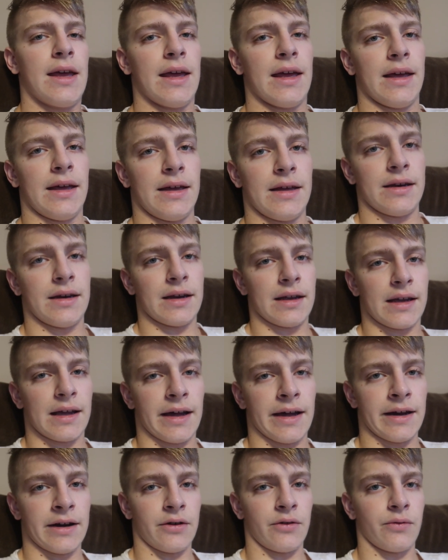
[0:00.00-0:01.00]
and it
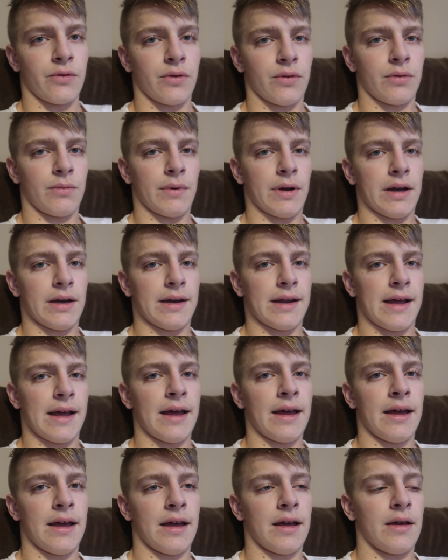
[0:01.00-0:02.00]
kind of ruined my
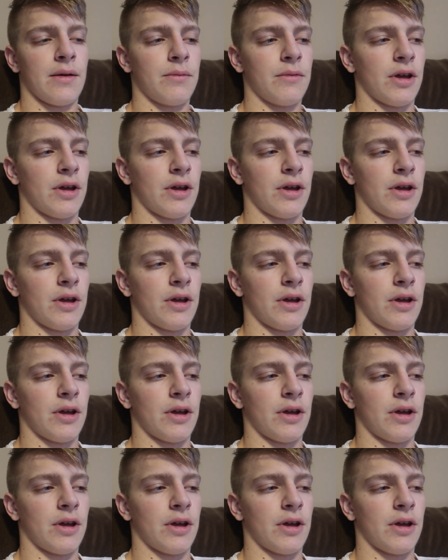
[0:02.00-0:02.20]
day